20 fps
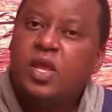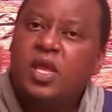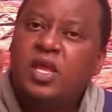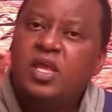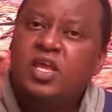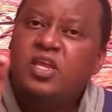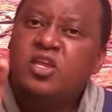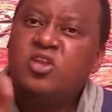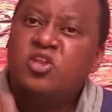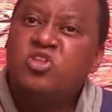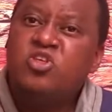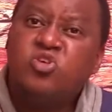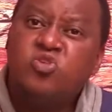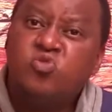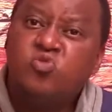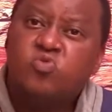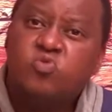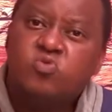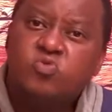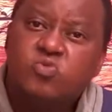he
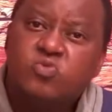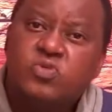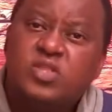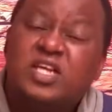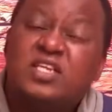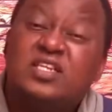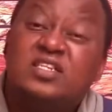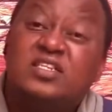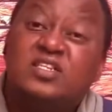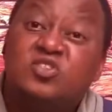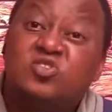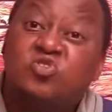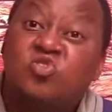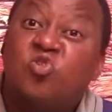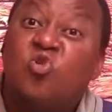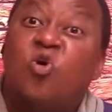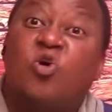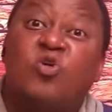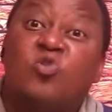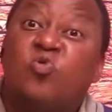knew that it is
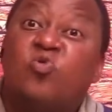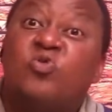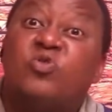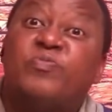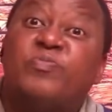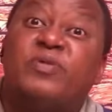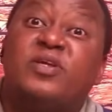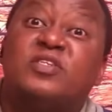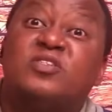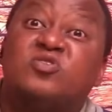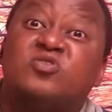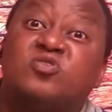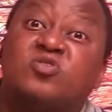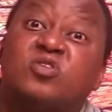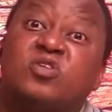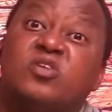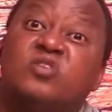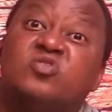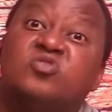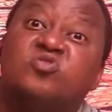God who had placed
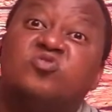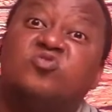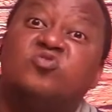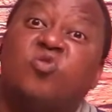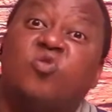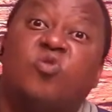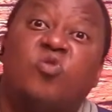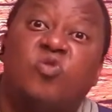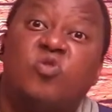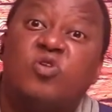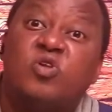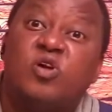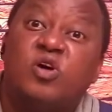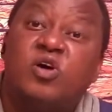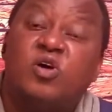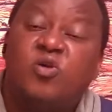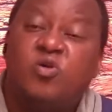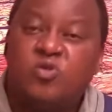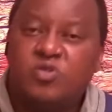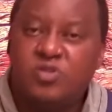Saul
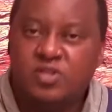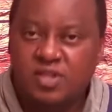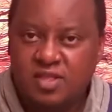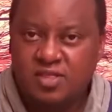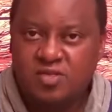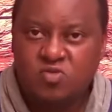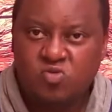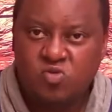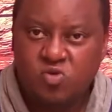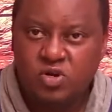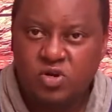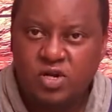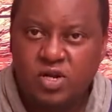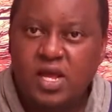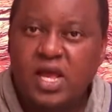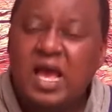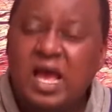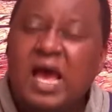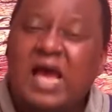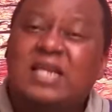on the throne
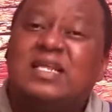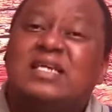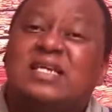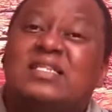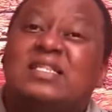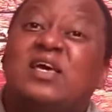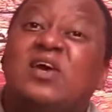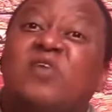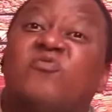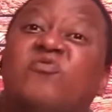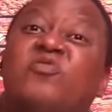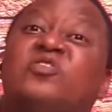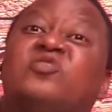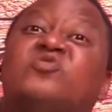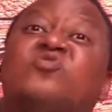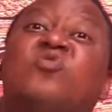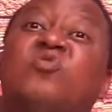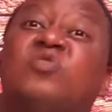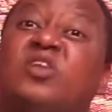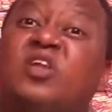and that therefore
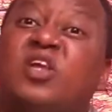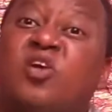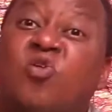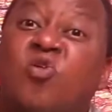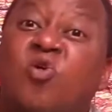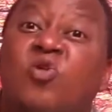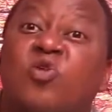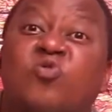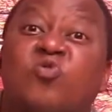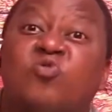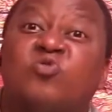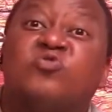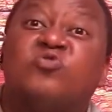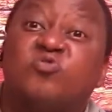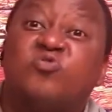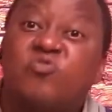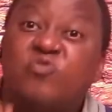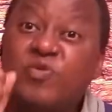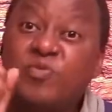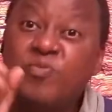it's only God who
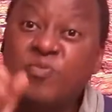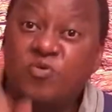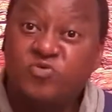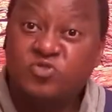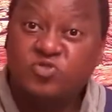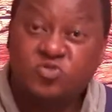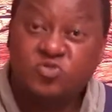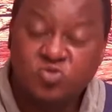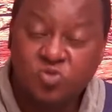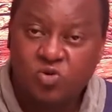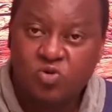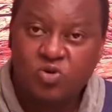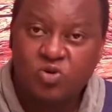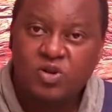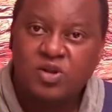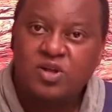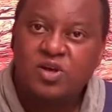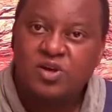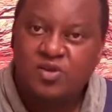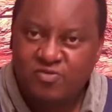should remove
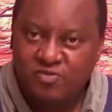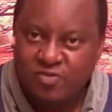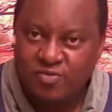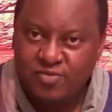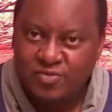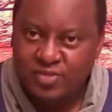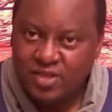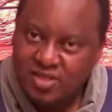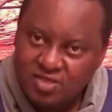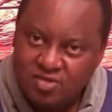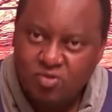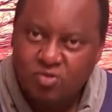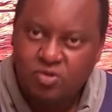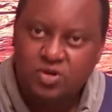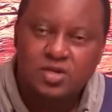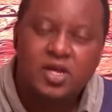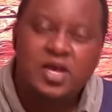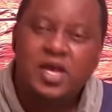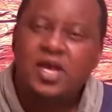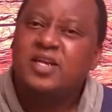Saul from the throne,